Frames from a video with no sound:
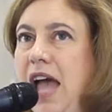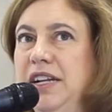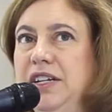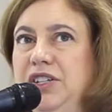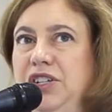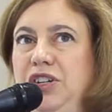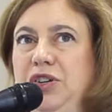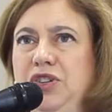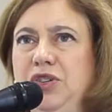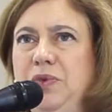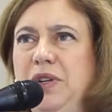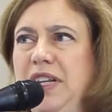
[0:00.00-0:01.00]
and it's
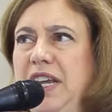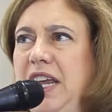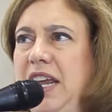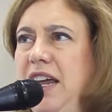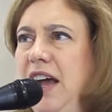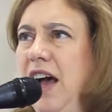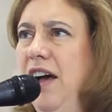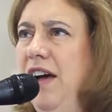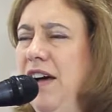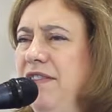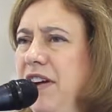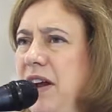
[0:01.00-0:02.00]
usually
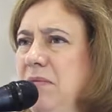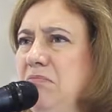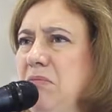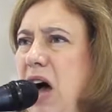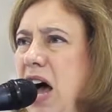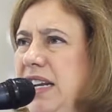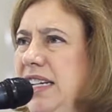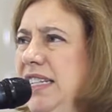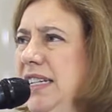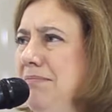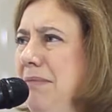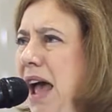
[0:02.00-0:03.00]
a very
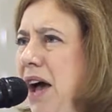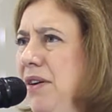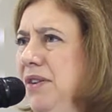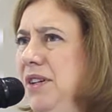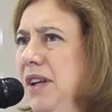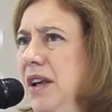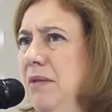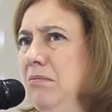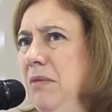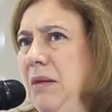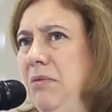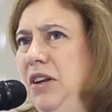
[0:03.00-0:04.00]
modest amount,
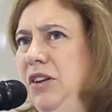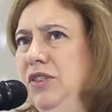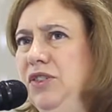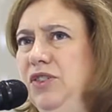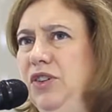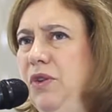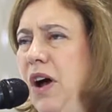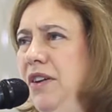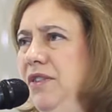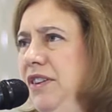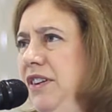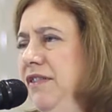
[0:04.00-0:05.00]
maybe
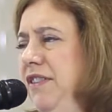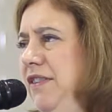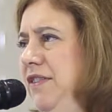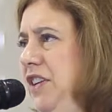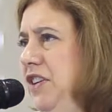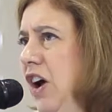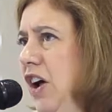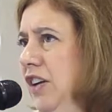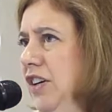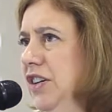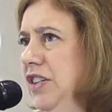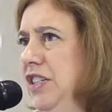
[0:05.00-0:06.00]

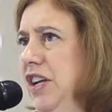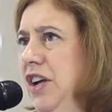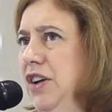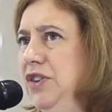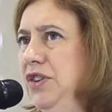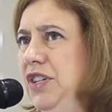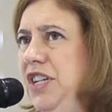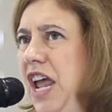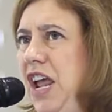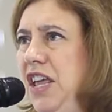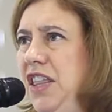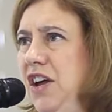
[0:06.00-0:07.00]
$250 to
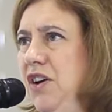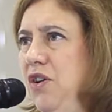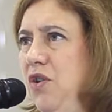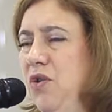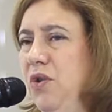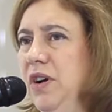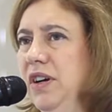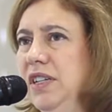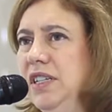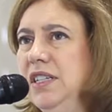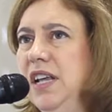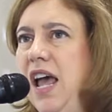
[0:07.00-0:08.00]
take their
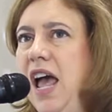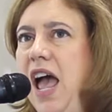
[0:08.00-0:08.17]
course,